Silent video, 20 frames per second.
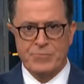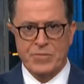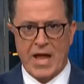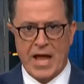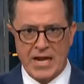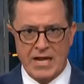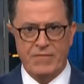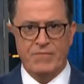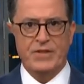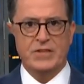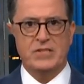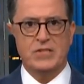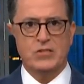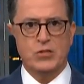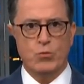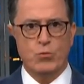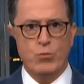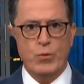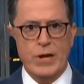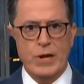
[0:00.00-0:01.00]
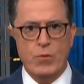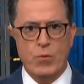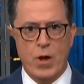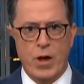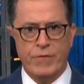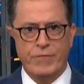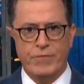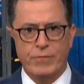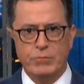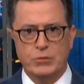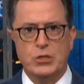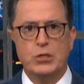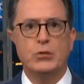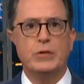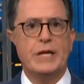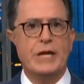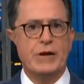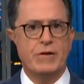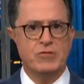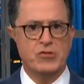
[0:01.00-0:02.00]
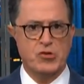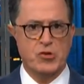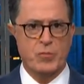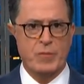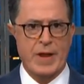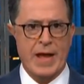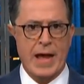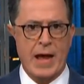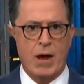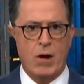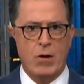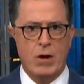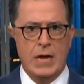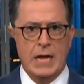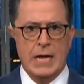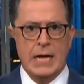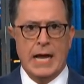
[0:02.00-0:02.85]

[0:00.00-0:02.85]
And if this is a rerun from two years from now,